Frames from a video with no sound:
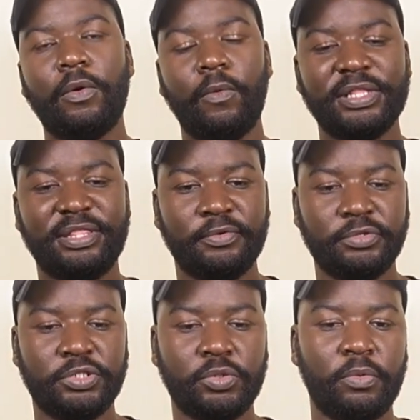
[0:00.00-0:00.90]
What they'll
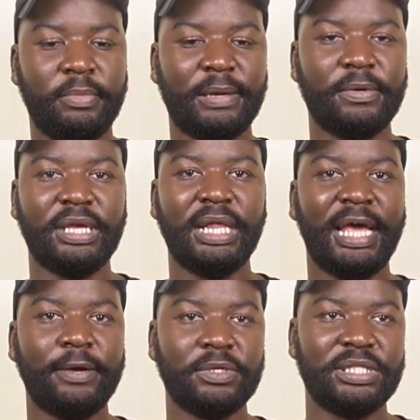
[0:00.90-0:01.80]
do, maybe
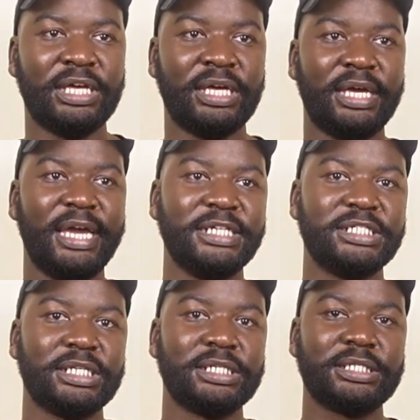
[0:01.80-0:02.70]
like with the
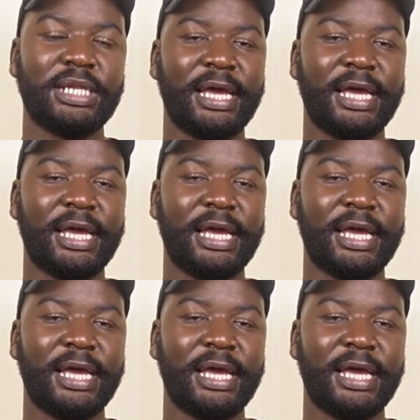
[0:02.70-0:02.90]
agent,